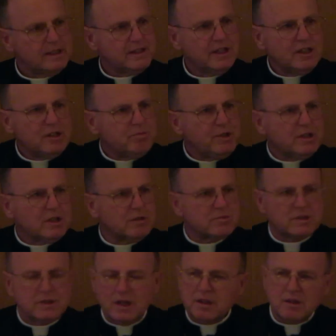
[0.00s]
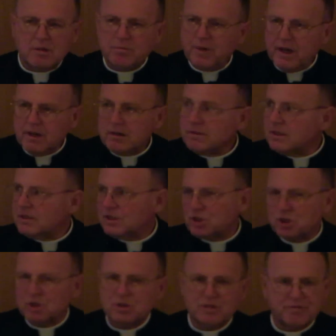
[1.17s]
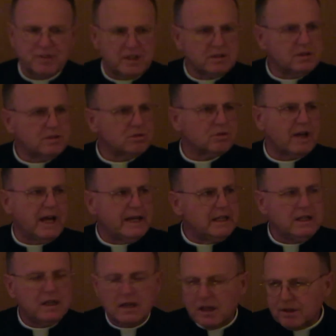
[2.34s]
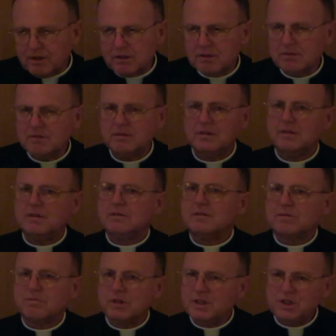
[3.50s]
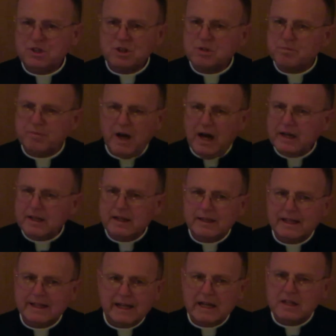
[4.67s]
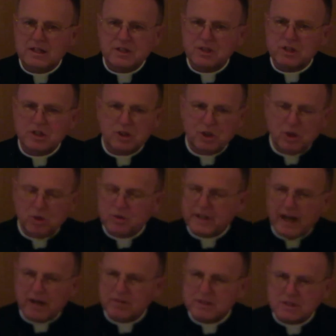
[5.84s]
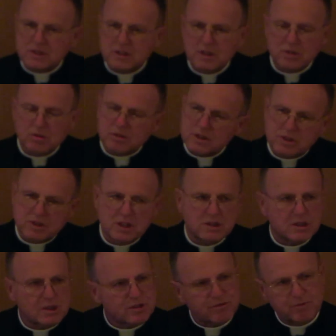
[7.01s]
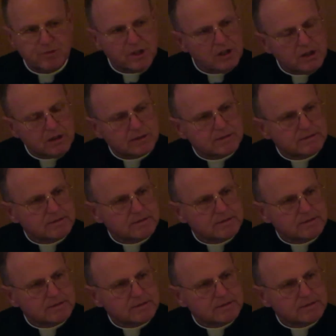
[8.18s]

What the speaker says: then it becomes nothing better than the Church of England or any other religious body that has no guarantee or assistance from God.